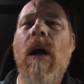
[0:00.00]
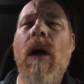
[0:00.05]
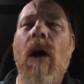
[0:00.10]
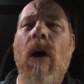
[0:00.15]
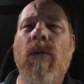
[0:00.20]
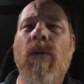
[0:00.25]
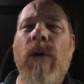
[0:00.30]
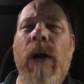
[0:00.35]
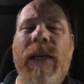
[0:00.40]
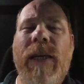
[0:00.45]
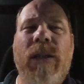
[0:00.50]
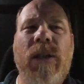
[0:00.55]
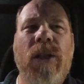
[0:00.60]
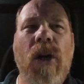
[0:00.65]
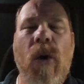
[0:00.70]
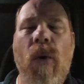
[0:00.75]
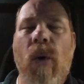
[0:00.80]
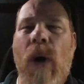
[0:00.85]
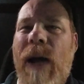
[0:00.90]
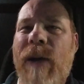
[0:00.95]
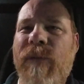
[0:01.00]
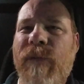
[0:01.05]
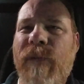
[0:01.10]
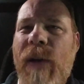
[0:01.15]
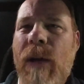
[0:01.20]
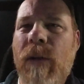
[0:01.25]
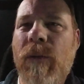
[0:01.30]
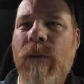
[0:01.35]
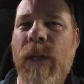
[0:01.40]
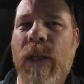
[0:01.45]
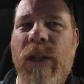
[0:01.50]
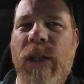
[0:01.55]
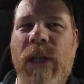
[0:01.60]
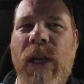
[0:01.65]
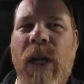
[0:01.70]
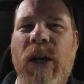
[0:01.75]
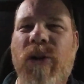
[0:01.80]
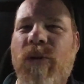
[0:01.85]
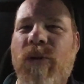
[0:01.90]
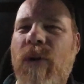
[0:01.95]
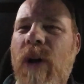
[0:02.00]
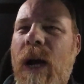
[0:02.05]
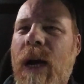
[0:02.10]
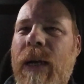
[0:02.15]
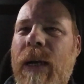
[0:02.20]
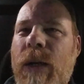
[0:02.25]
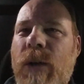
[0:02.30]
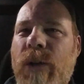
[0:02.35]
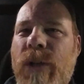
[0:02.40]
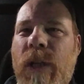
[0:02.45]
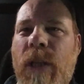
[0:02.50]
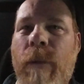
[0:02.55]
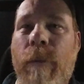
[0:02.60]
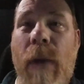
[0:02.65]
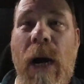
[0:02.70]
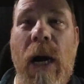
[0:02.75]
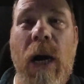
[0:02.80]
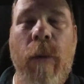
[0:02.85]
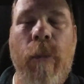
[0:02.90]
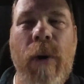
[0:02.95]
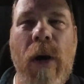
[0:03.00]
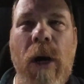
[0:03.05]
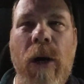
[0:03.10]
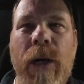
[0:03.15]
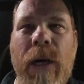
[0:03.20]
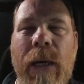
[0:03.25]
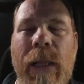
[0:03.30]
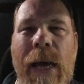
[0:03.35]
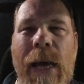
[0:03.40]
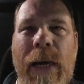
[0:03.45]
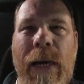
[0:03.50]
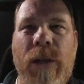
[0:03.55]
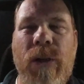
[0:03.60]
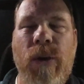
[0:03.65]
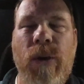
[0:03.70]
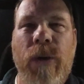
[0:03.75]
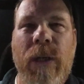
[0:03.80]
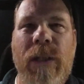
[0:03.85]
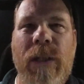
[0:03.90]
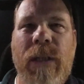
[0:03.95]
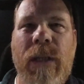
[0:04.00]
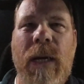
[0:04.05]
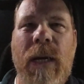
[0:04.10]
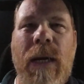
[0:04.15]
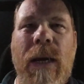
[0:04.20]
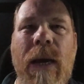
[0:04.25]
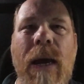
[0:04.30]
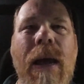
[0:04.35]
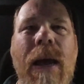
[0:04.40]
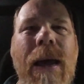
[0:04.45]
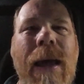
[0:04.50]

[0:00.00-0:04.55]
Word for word: All right, so I found this truck using the Meijer parking lot, as you could see,